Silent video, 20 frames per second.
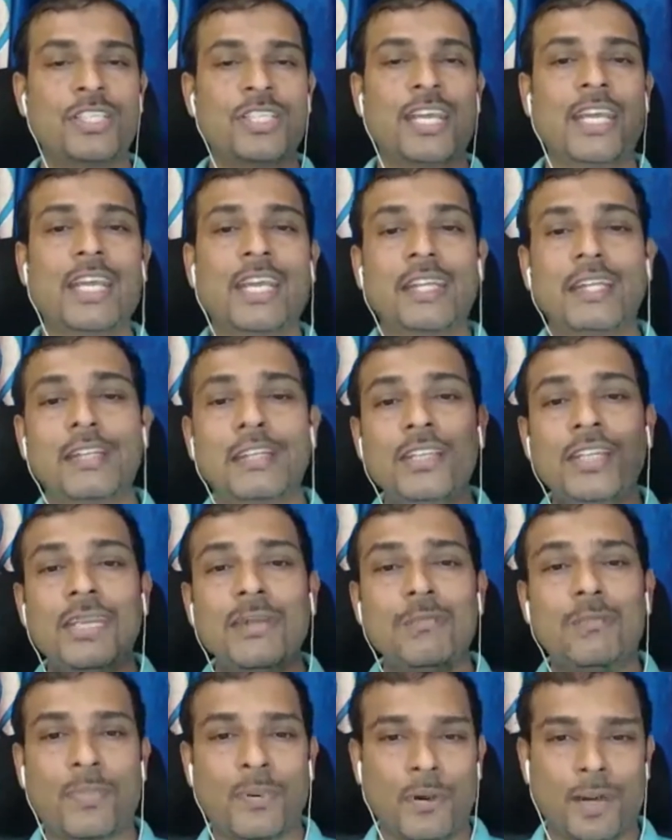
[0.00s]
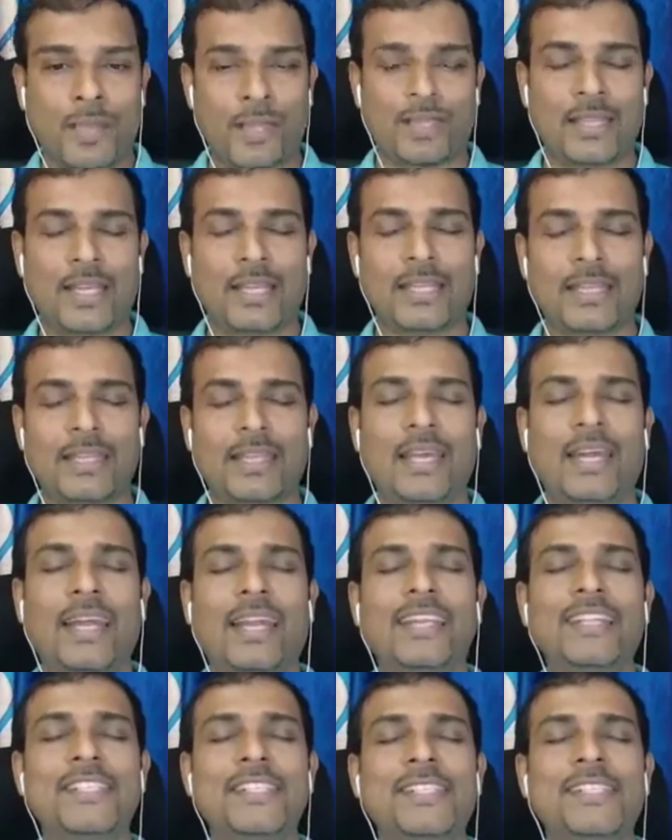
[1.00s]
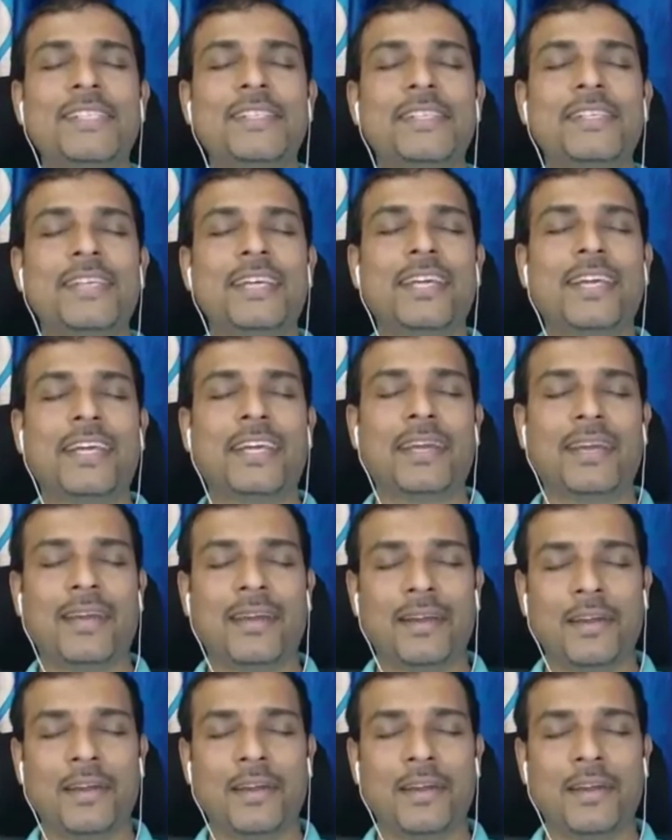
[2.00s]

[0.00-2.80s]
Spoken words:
Take a deep breath and then sing,